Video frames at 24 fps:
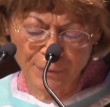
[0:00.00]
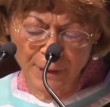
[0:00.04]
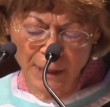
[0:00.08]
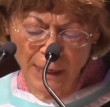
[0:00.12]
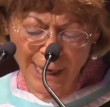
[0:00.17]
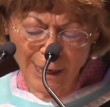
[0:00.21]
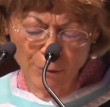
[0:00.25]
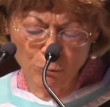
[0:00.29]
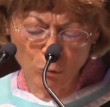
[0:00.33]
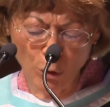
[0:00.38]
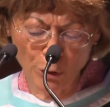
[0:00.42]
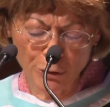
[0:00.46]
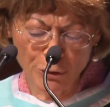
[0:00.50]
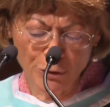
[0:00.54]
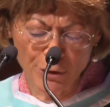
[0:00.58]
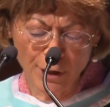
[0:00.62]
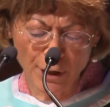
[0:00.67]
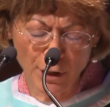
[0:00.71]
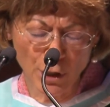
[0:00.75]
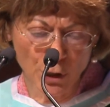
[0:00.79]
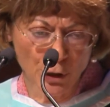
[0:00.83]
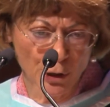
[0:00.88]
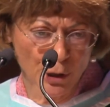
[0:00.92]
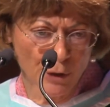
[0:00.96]
at what you
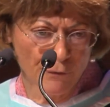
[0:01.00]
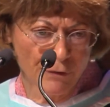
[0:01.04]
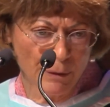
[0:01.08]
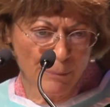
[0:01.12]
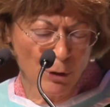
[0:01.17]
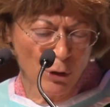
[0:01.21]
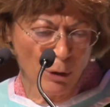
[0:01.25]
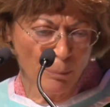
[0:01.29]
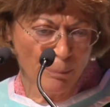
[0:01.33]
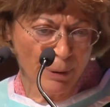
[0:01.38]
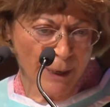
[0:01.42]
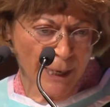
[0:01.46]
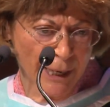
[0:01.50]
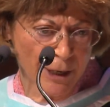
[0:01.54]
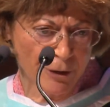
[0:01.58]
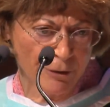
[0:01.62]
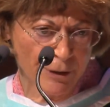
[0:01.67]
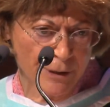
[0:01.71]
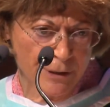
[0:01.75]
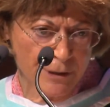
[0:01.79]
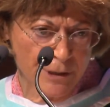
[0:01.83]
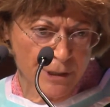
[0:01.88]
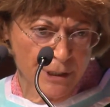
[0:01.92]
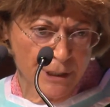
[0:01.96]
can learn from your
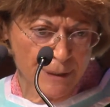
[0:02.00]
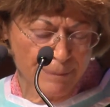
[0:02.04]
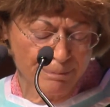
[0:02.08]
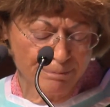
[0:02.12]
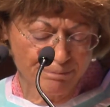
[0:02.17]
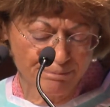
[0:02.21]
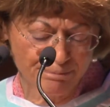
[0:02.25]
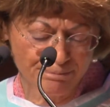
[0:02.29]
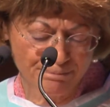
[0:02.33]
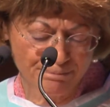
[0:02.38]
parents.